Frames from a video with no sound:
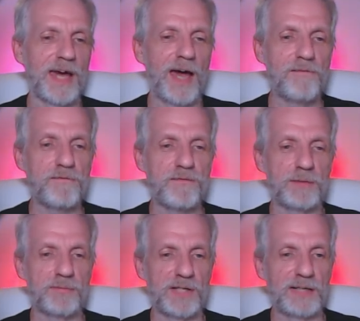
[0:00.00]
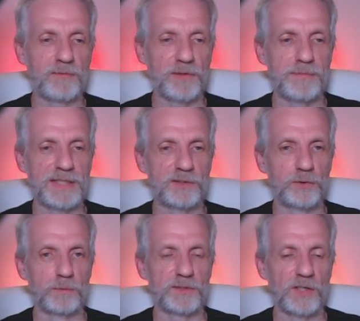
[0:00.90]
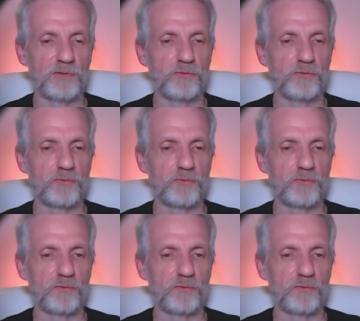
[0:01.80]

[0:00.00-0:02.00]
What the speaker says: Have fun playing with the metahumans,